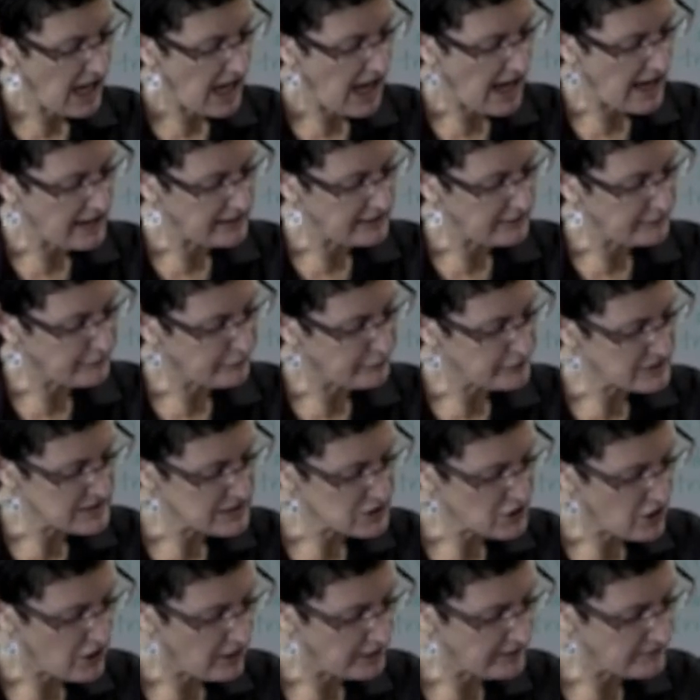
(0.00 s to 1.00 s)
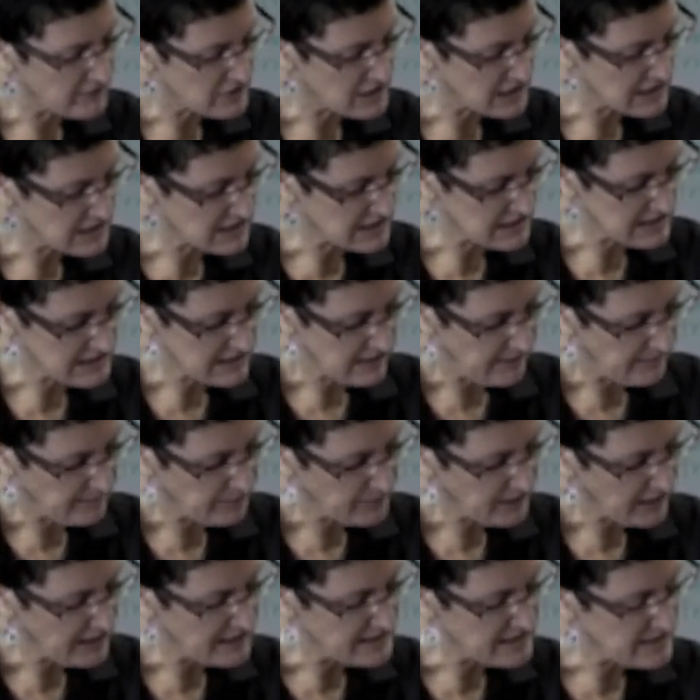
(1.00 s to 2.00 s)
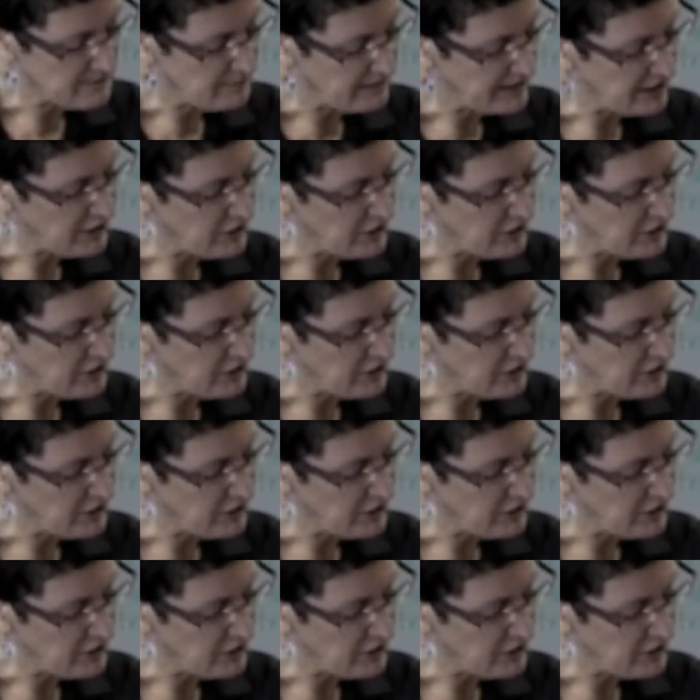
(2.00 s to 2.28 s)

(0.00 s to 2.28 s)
and if restorative justice is to be